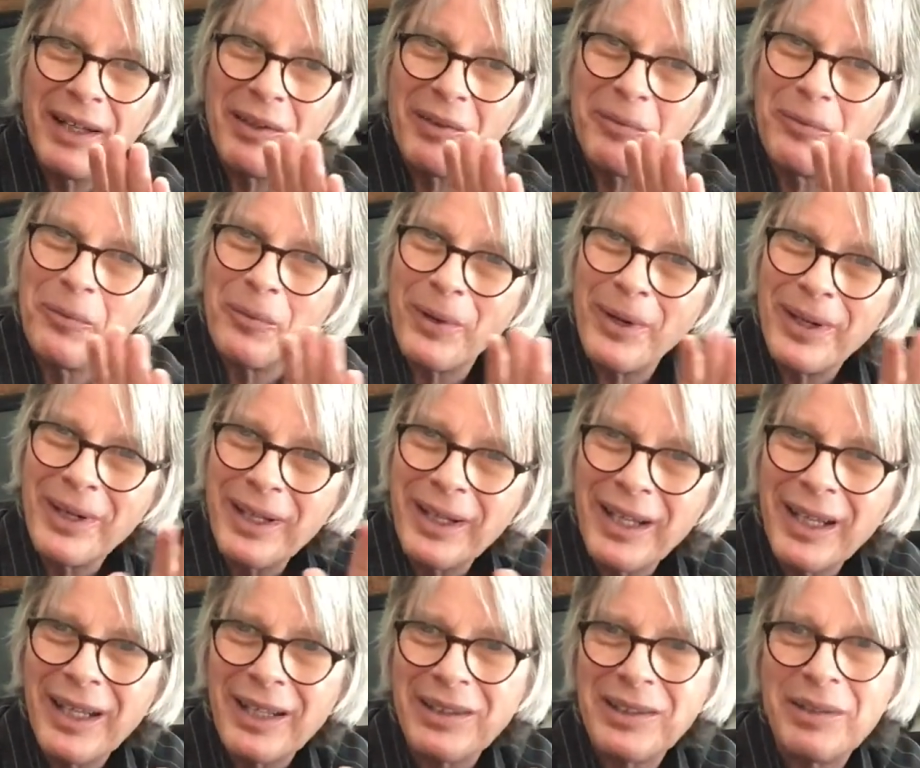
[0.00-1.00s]
wanting
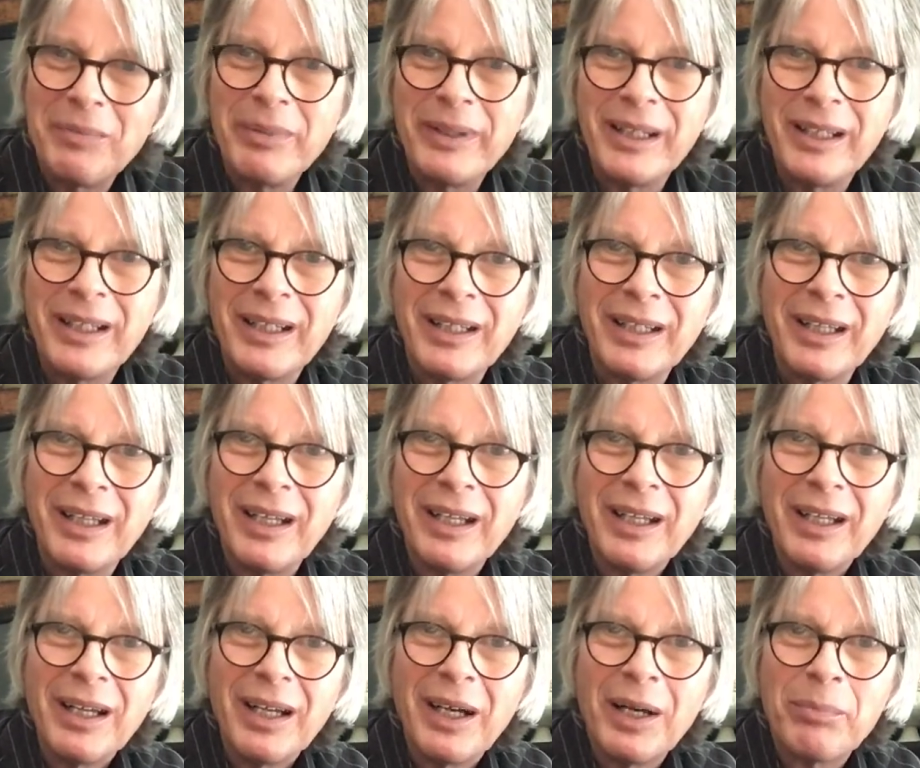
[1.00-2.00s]
it to be
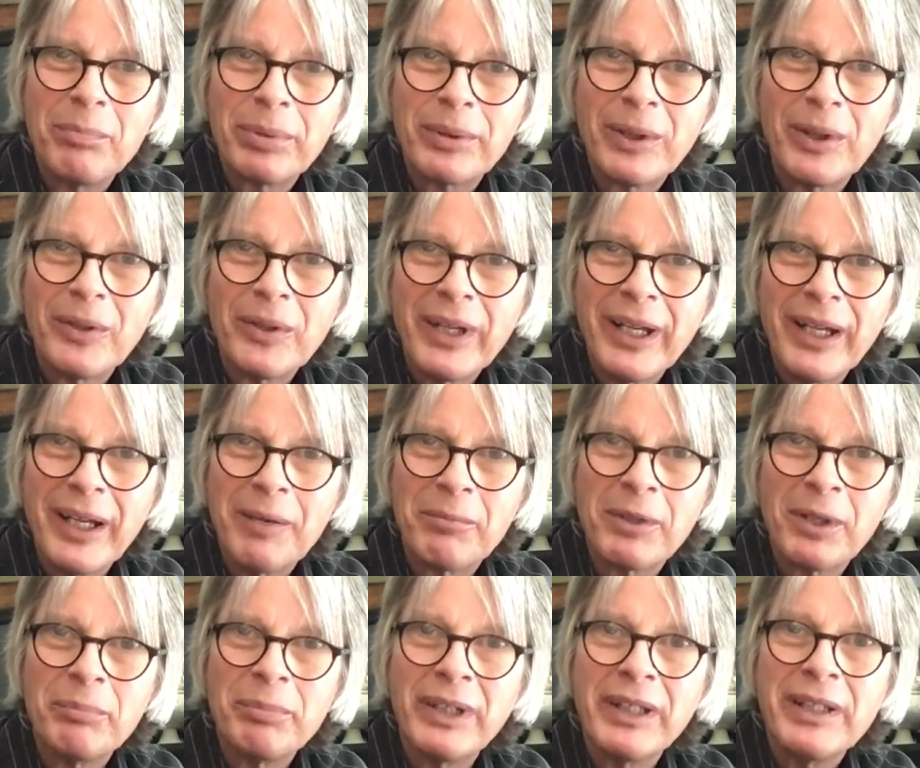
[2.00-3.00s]
a pro
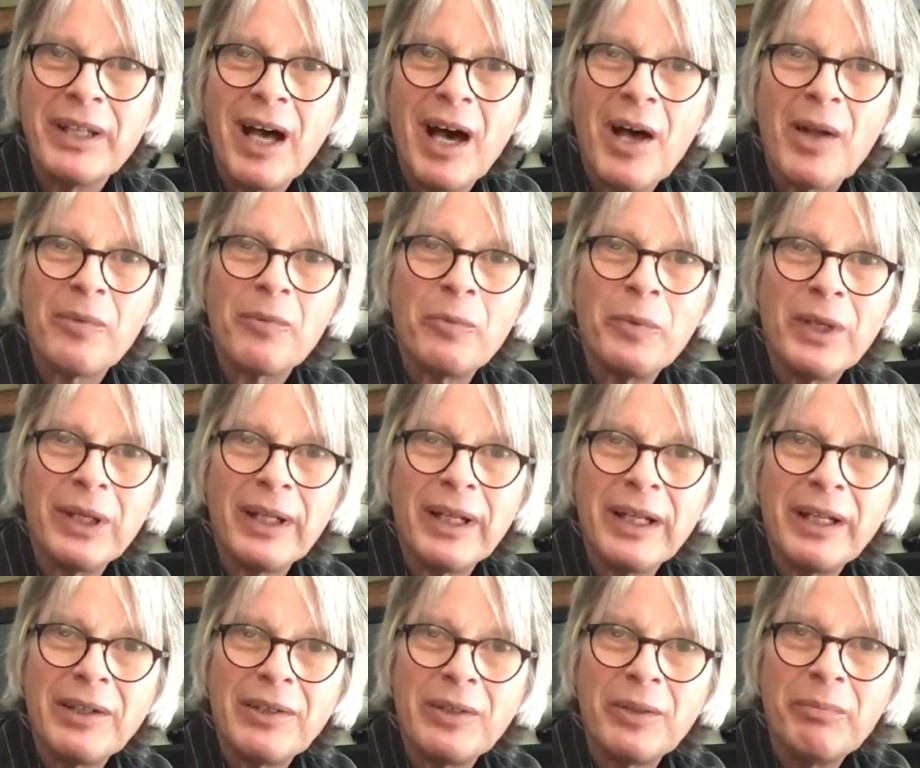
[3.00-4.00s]
camera, but not
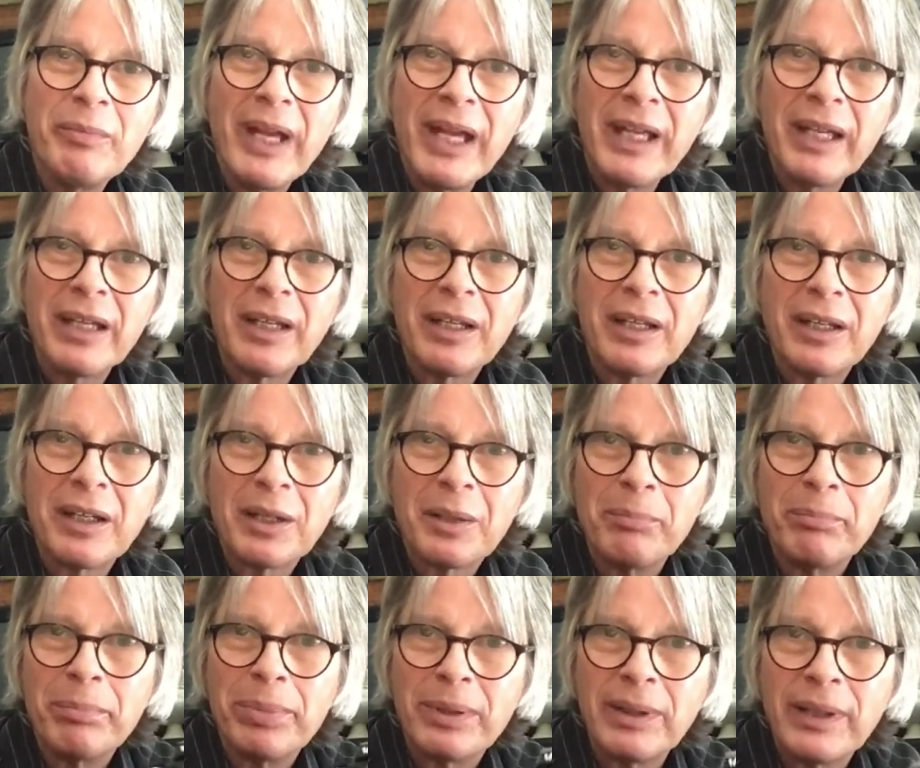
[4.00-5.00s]
willing to make it
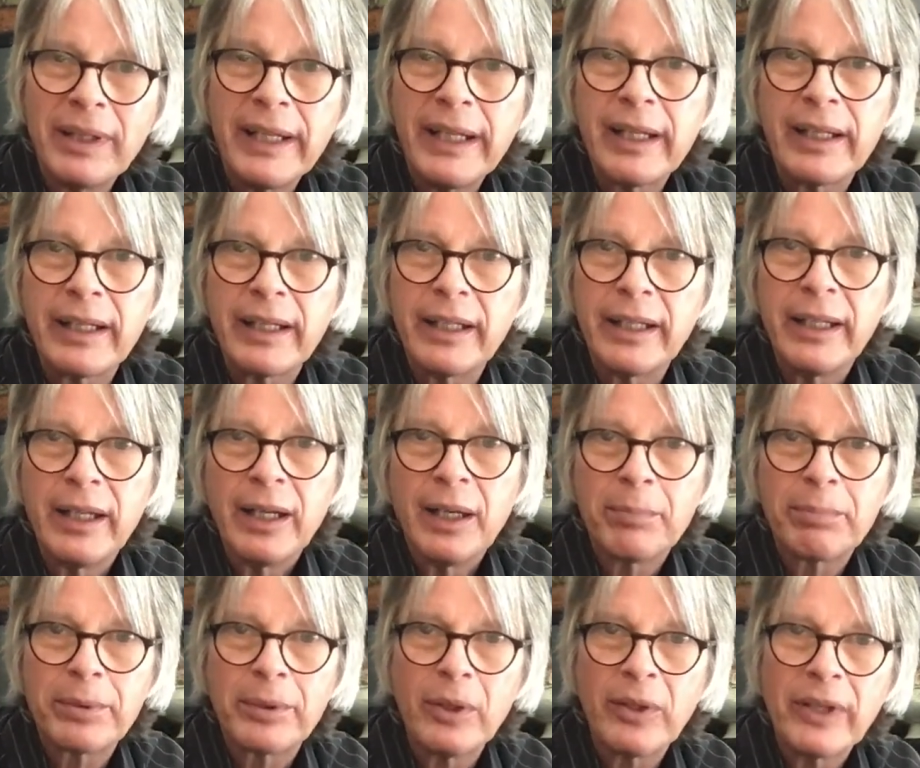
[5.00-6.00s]
completely a
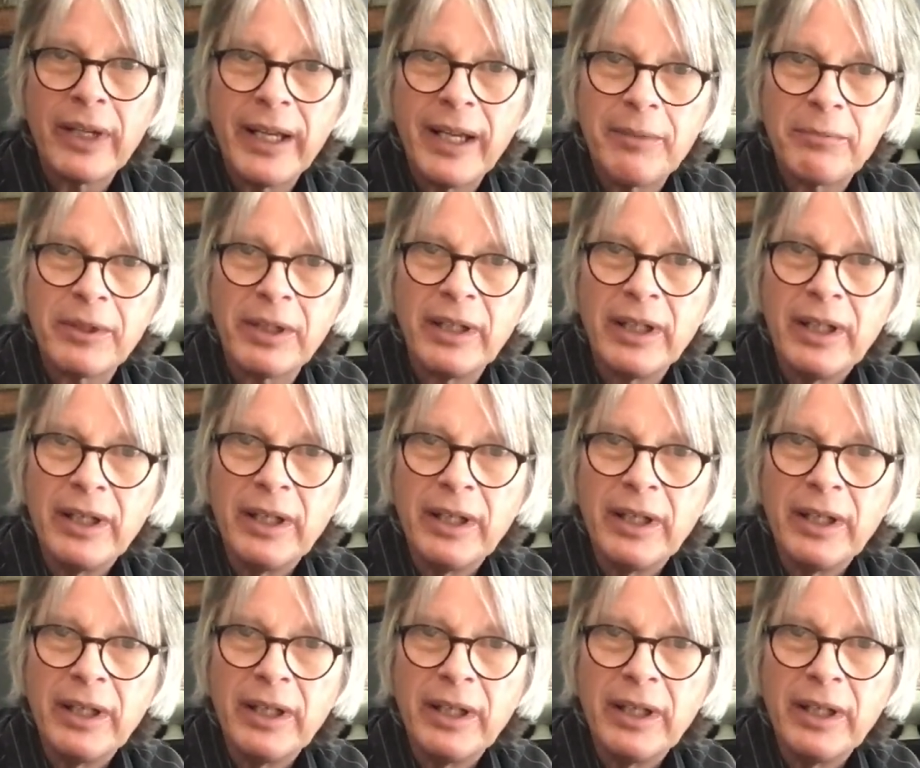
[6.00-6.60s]
pro camera,